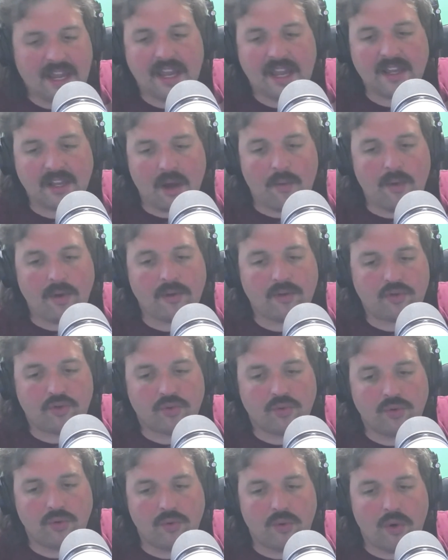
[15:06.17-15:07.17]
and going
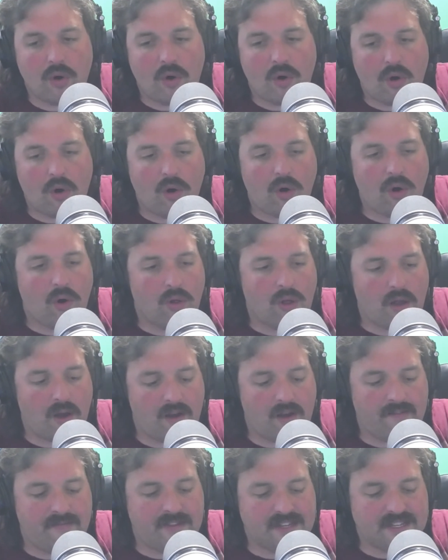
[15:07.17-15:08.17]
through all
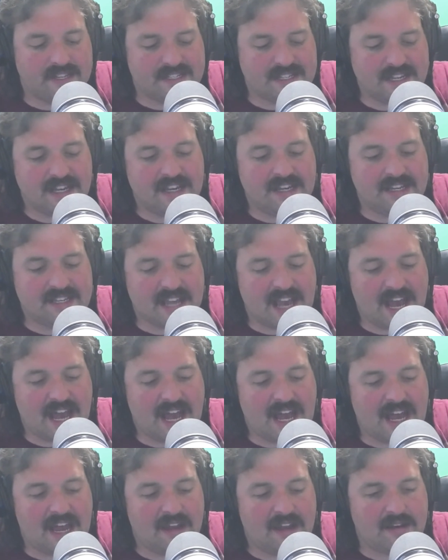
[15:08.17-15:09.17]
of the cities
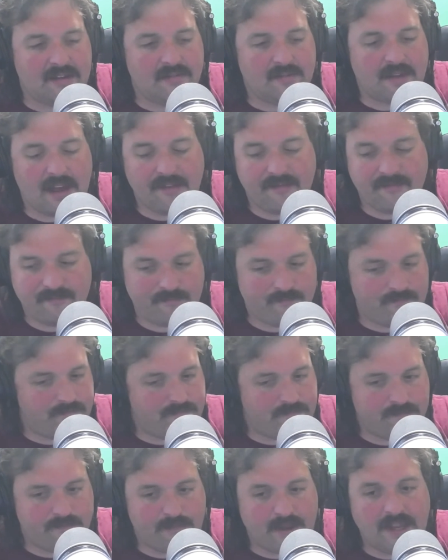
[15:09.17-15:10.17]
I have
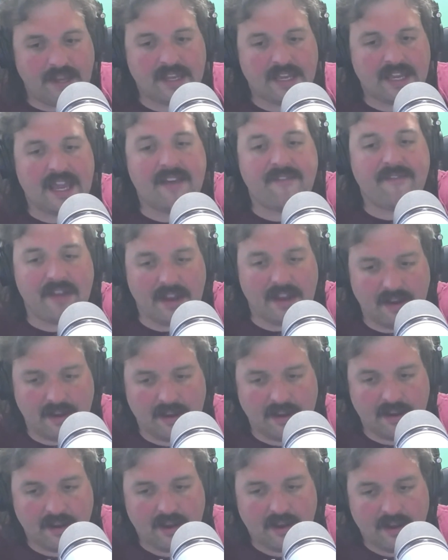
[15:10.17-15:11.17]
been given
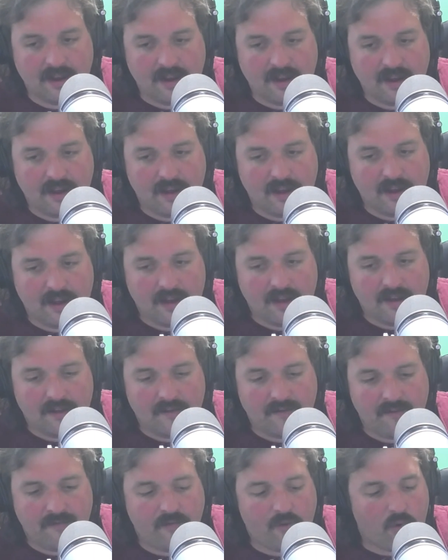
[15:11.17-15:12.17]

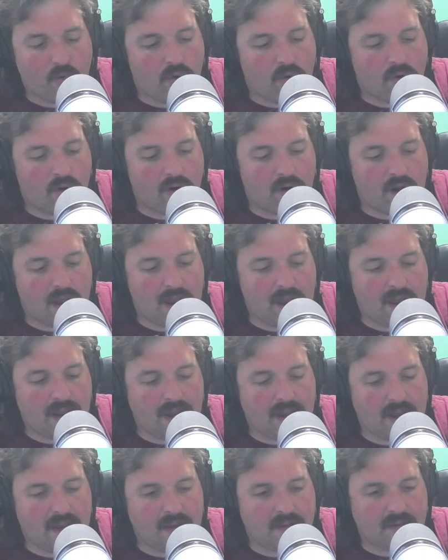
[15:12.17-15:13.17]
for
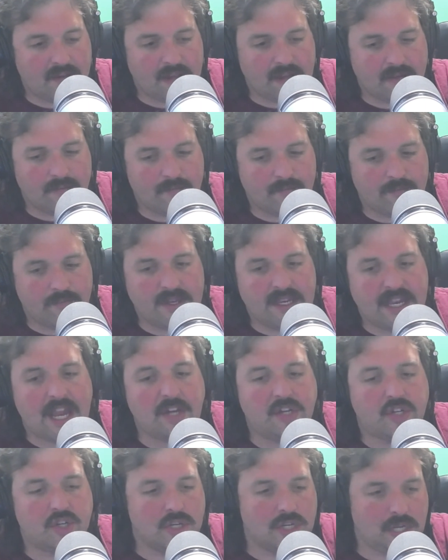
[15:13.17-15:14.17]
a
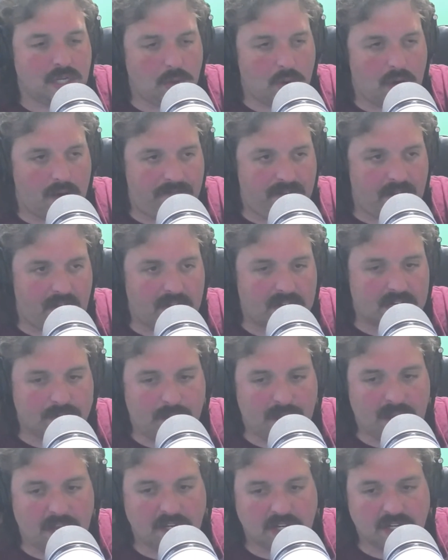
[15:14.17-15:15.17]
potential UFL
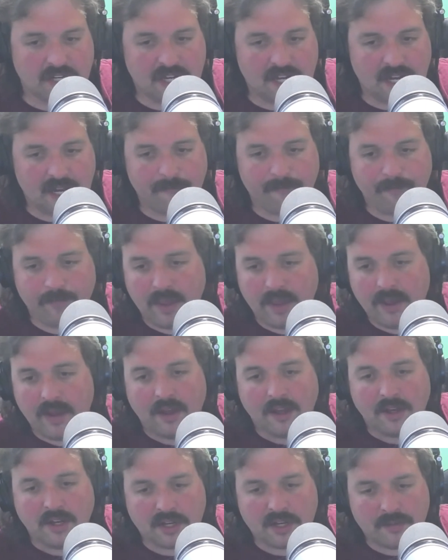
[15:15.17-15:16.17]
expansion team.
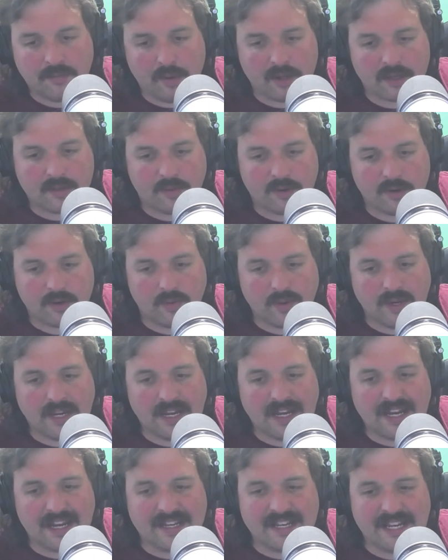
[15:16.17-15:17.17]
Joseph Paul Sports, we
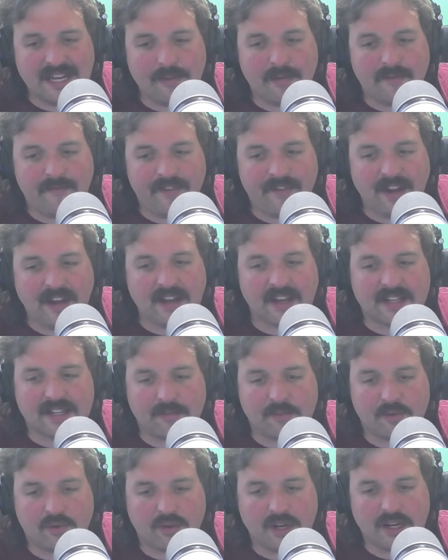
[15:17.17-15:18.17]
need a team in Phoenix.
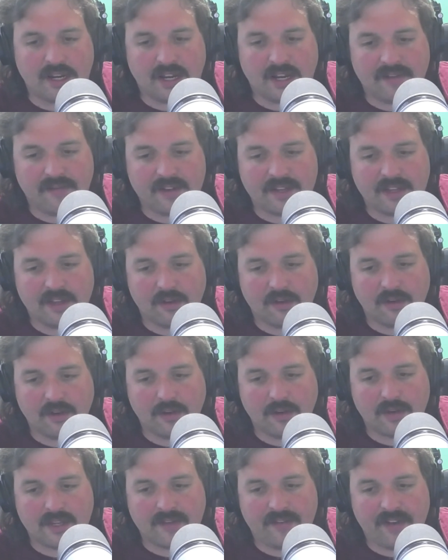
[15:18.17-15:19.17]
I'm greedy. Give us the old
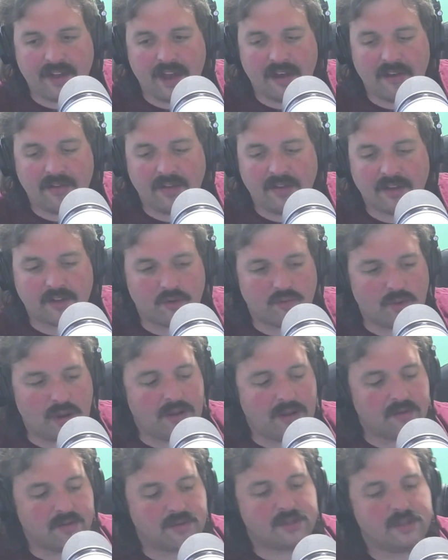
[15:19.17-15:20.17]
USFL Outlaws or
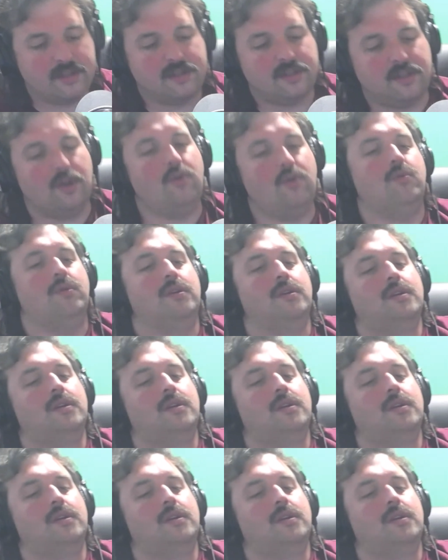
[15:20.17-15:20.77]
Wranglers. Dude,